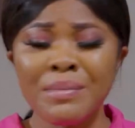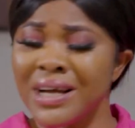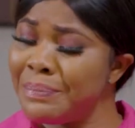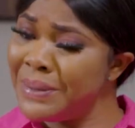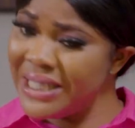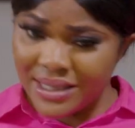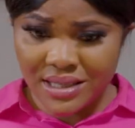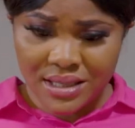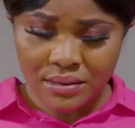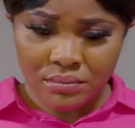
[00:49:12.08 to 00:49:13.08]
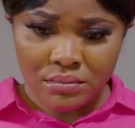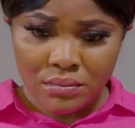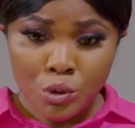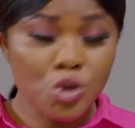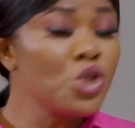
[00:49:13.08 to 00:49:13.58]
Amaka, please,
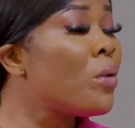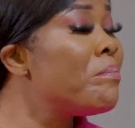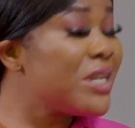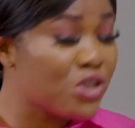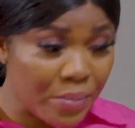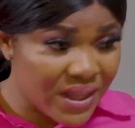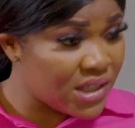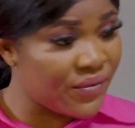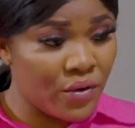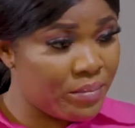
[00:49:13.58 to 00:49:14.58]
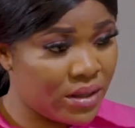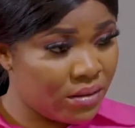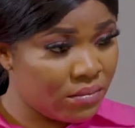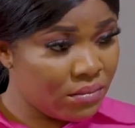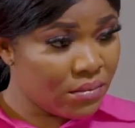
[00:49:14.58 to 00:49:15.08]
do not mess up things for me.
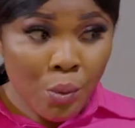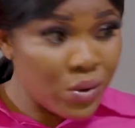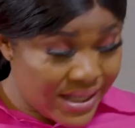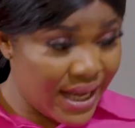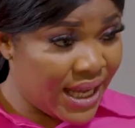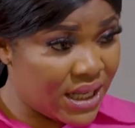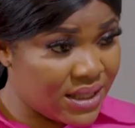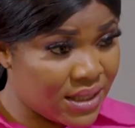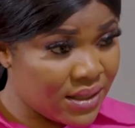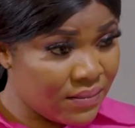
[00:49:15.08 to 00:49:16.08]
I won't take it.